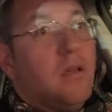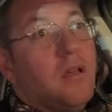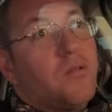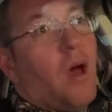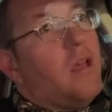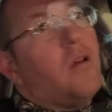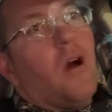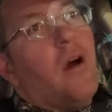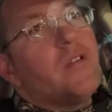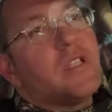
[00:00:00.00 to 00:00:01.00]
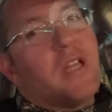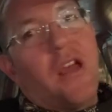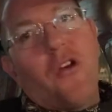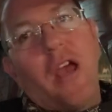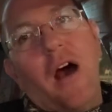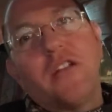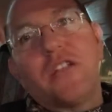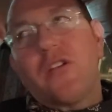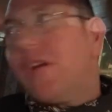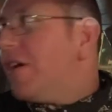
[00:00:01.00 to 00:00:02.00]
So I was just like, okay, I'll
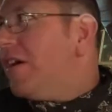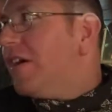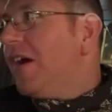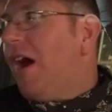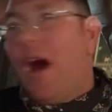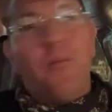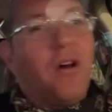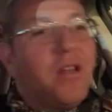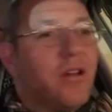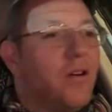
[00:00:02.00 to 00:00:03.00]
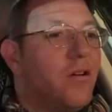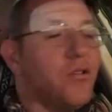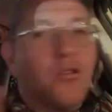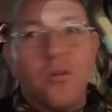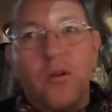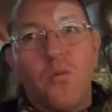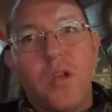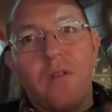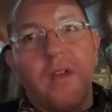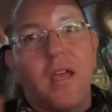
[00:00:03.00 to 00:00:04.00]
just hop on here, do a little bit of
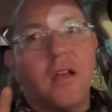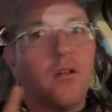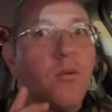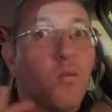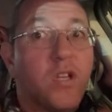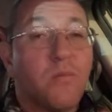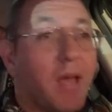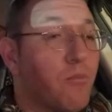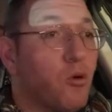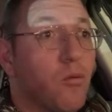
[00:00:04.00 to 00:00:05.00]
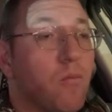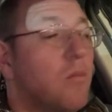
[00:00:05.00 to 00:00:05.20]
weaving, a little bit of whiz bang boom.